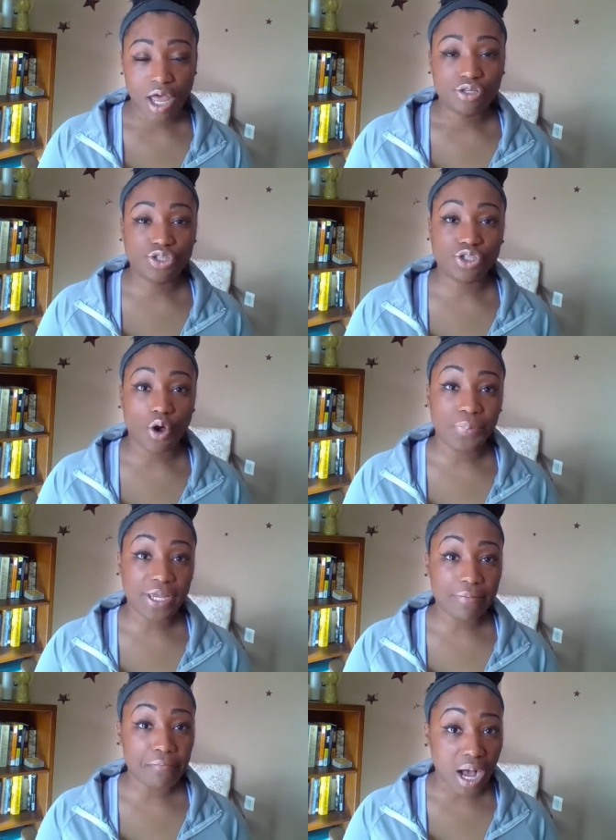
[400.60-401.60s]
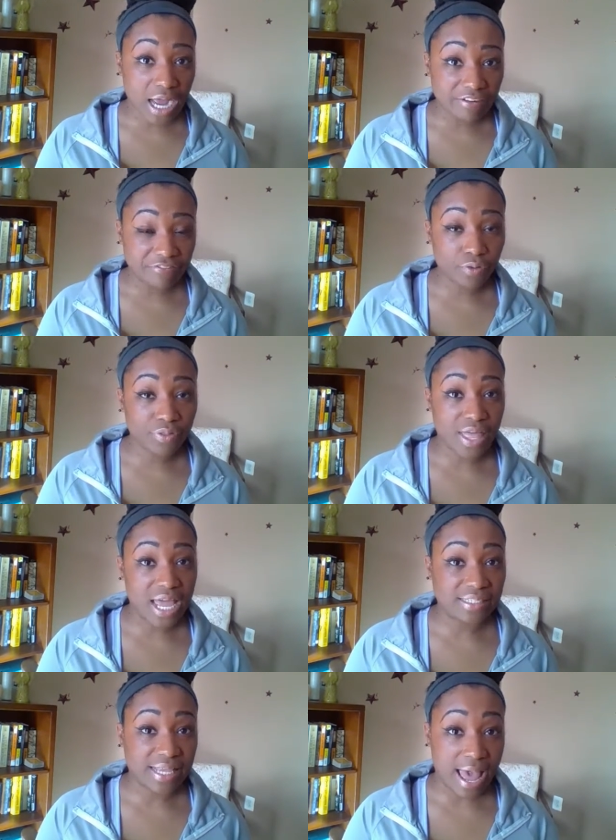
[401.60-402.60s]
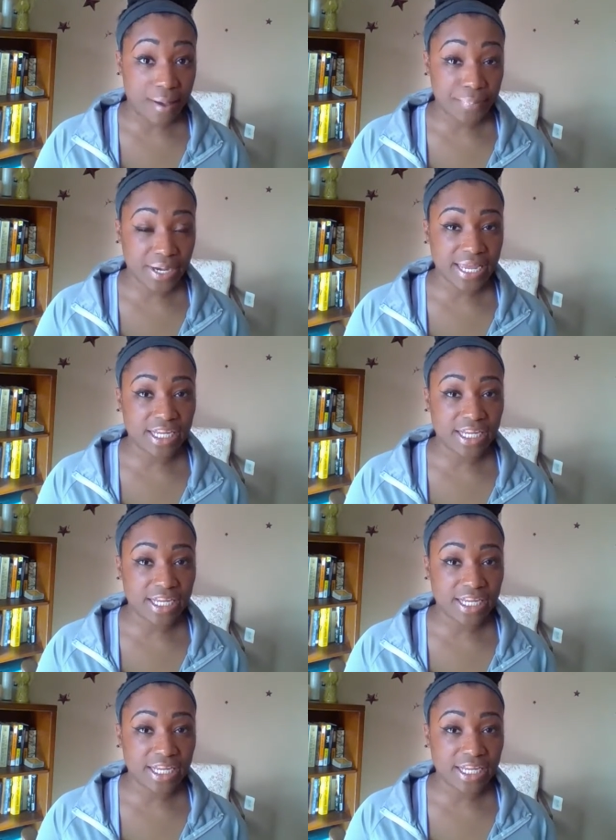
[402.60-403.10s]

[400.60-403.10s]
So be mindful that that is happening,